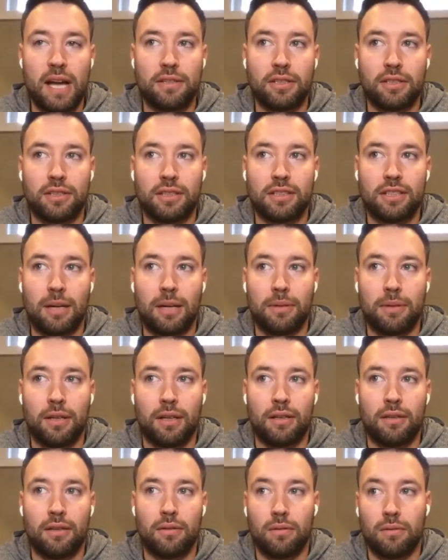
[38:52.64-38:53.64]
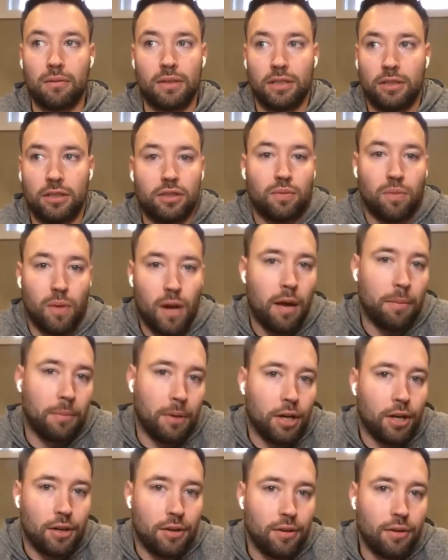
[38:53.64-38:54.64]
just accepted, like, oh, this is what I'm
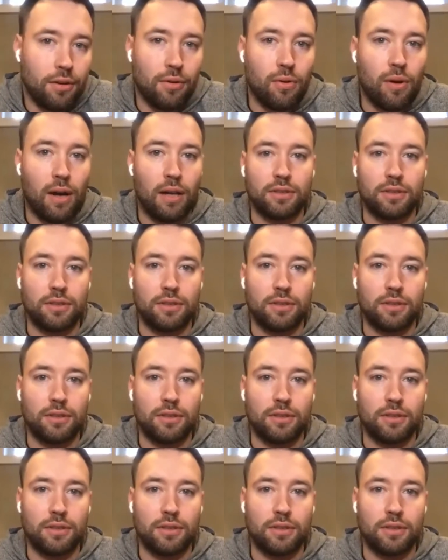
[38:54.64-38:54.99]
gonna do.